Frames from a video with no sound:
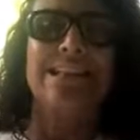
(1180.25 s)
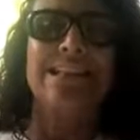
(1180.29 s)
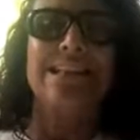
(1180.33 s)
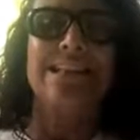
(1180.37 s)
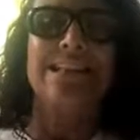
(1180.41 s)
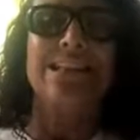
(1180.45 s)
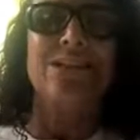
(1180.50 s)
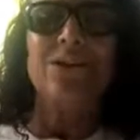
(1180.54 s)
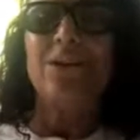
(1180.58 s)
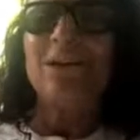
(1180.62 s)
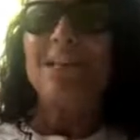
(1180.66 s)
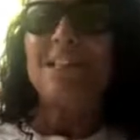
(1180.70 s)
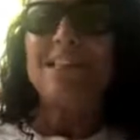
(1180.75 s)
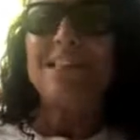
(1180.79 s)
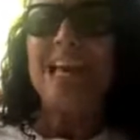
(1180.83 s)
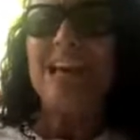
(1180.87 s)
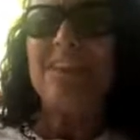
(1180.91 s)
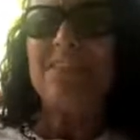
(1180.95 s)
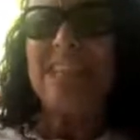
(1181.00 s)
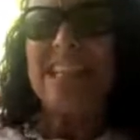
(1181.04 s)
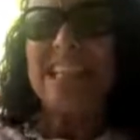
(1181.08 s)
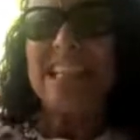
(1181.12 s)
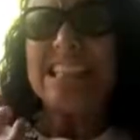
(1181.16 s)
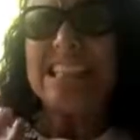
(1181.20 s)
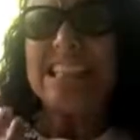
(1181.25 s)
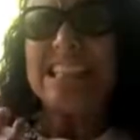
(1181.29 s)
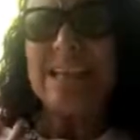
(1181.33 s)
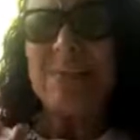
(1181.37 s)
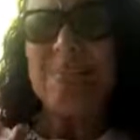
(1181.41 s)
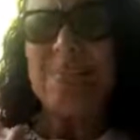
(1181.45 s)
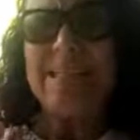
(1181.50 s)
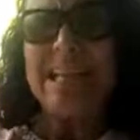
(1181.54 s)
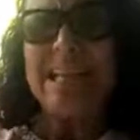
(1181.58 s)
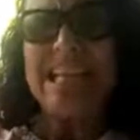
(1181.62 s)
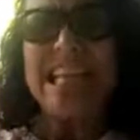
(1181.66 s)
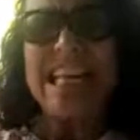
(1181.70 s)
Do you understand? When there's
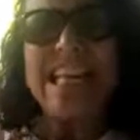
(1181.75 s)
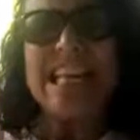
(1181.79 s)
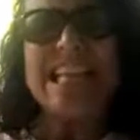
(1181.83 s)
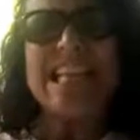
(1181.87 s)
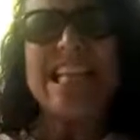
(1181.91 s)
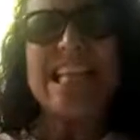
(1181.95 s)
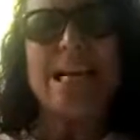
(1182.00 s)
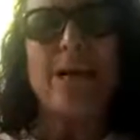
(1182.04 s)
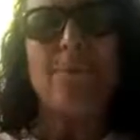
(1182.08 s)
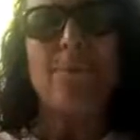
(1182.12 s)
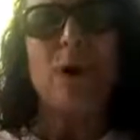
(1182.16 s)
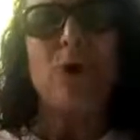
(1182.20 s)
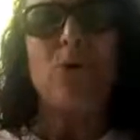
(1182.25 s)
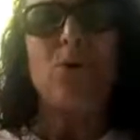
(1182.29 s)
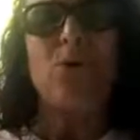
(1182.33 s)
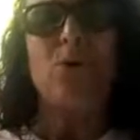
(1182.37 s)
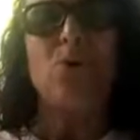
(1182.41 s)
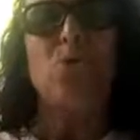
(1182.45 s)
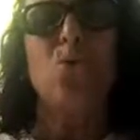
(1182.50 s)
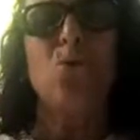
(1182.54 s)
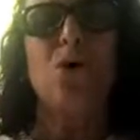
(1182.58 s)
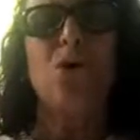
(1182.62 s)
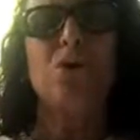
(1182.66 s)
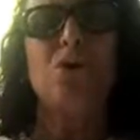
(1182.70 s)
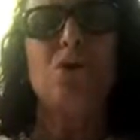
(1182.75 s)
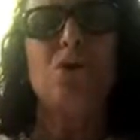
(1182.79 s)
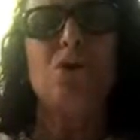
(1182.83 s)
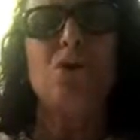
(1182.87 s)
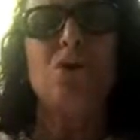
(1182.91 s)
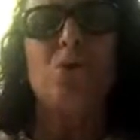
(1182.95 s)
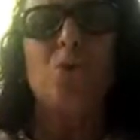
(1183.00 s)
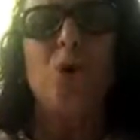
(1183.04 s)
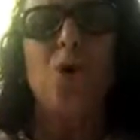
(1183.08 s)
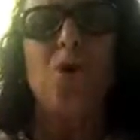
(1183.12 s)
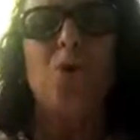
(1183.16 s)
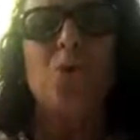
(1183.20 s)
something itching about you, or you
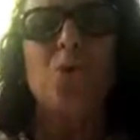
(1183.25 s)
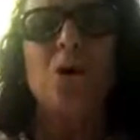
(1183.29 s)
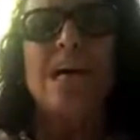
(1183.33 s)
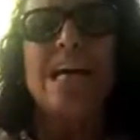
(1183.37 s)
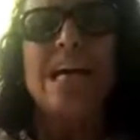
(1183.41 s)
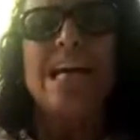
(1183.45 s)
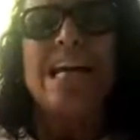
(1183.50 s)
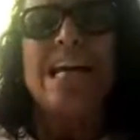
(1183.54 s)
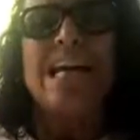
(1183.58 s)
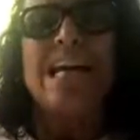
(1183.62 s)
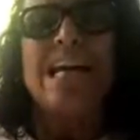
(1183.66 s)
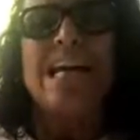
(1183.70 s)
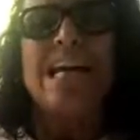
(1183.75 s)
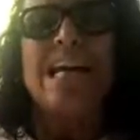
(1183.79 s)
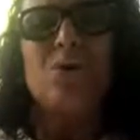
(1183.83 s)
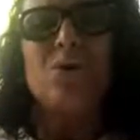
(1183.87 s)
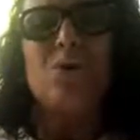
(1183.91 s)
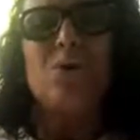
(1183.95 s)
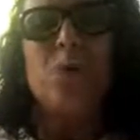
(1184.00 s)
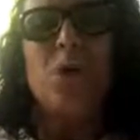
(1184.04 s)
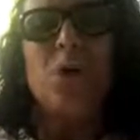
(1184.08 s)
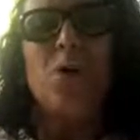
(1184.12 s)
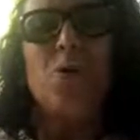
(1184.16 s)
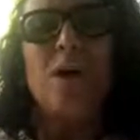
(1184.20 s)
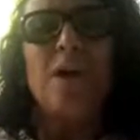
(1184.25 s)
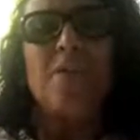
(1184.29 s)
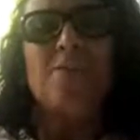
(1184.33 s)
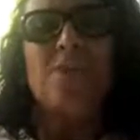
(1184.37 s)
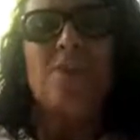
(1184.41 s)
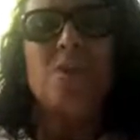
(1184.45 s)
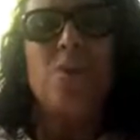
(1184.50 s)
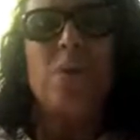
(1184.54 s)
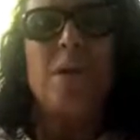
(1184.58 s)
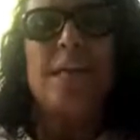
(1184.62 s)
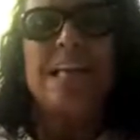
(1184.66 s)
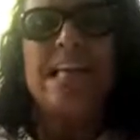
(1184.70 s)
want to have
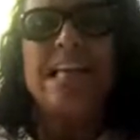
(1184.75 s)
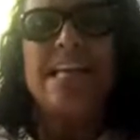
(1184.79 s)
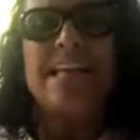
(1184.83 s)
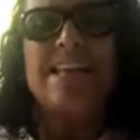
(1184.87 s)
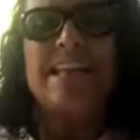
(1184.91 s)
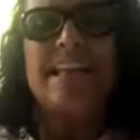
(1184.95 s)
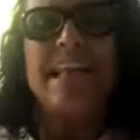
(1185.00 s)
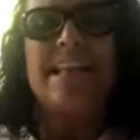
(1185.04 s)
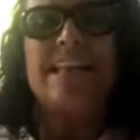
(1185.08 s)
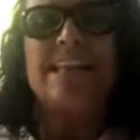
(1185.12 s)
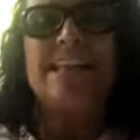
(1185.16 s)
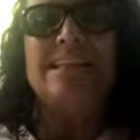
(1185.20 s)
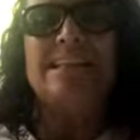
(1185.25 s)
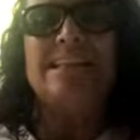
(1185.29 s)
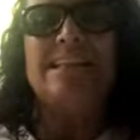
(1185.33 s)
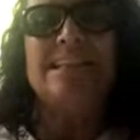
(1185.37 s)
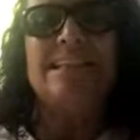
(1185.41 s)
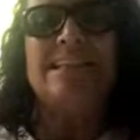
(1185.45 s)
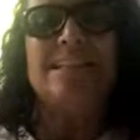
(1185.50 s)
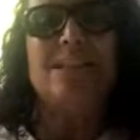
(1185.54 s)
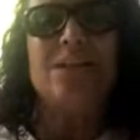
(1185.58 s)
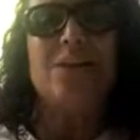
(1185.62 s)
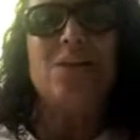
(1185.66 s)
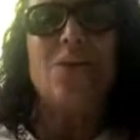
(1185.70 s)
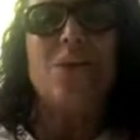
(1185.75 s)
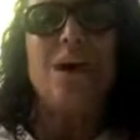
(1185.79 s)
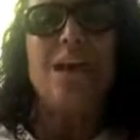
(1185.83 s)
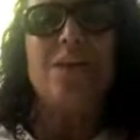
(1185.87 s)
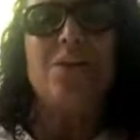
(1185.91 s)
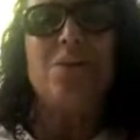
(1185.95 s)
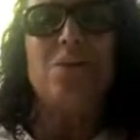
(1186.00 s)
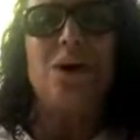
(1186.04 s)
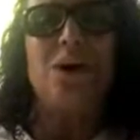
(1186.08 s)
sweet things, and